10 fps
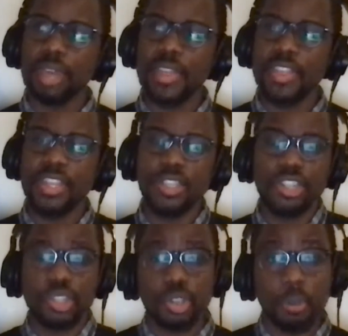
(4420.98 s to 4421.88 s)
I think there's
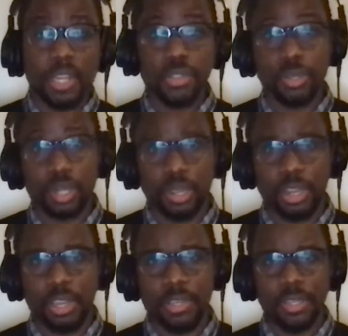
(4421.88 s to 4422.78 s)
just so much to
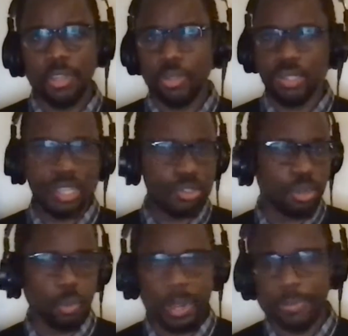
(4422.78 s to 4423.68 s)
learn. You
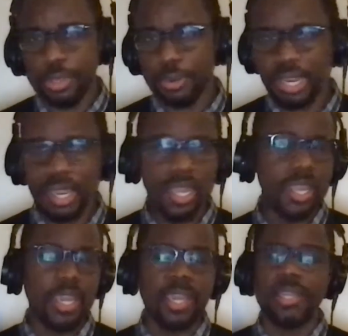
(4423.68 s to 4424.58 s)
touched on Web
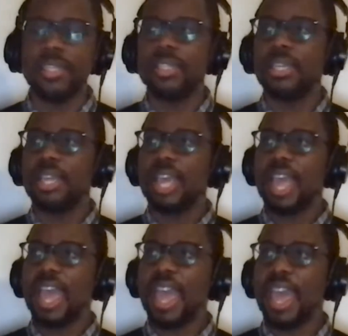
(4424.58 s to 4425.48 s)
three and
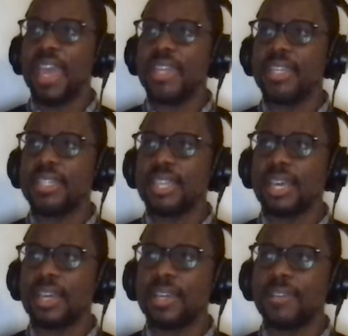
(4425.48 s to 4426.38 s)
and
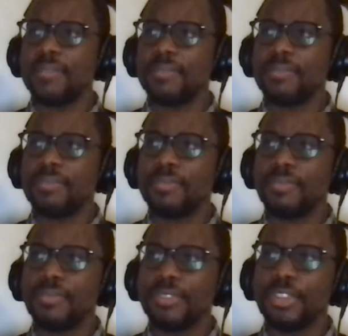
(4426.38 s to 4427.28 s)
um,
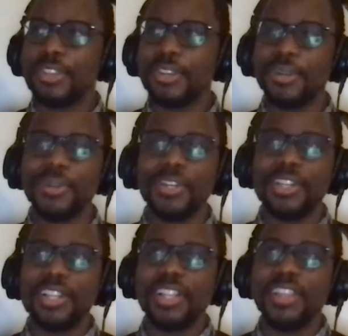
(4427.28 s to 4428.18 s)
you know
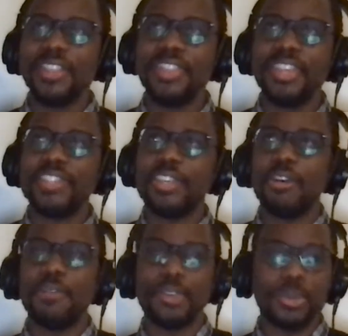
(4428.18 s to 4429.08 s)
there's the
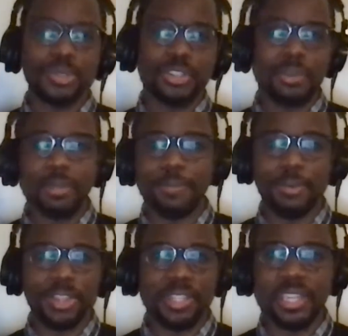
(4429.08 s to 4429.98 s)
overused term, the
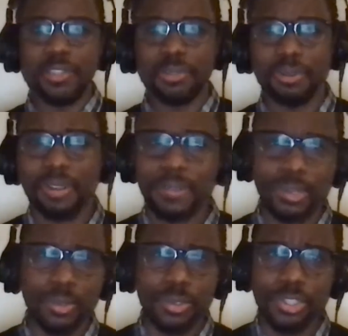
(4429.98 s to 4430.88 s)
fourth industrial
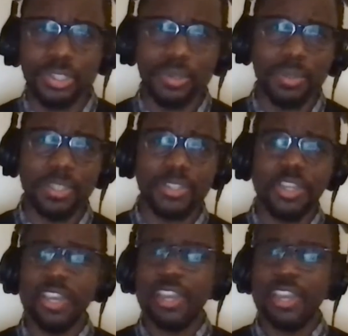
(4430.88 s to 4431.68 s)
revolution, which